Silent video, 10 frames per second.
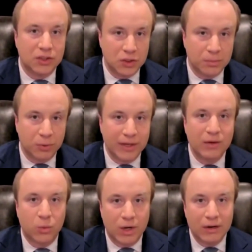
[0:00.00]
to
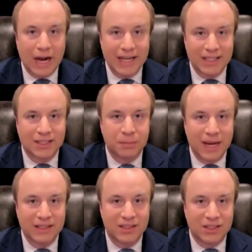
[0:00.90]
bring what I
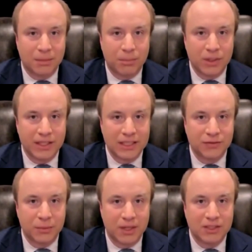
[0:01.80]
expect at some point in the
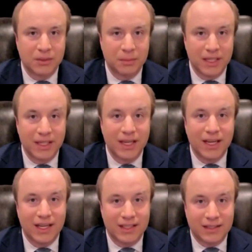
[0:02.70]
next few months to be
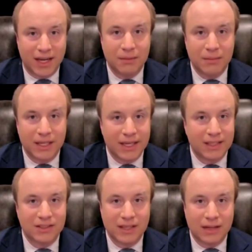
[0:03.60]
an indictment
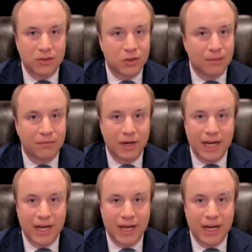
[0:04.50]
against Donald Trump for